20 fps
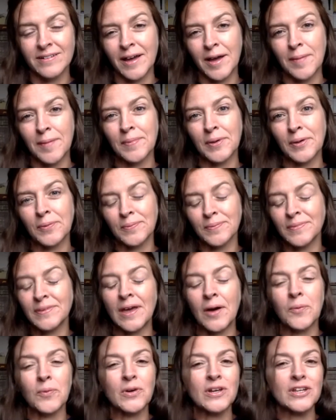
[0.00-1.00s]
But
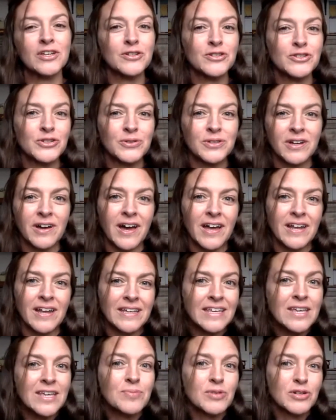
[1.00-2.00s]
yeah, what do you do to kind of
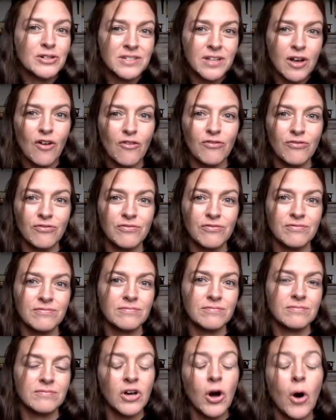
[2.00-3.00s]
keep yourself
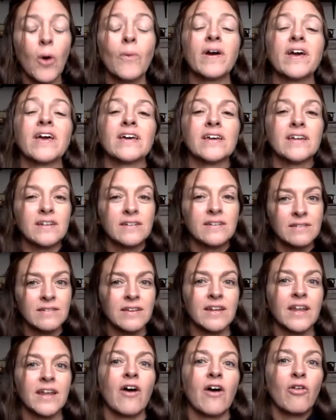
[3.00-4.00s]
going
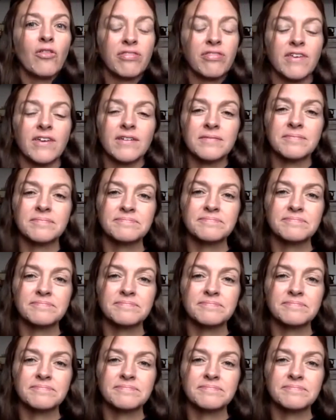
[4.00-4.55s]
and healthy?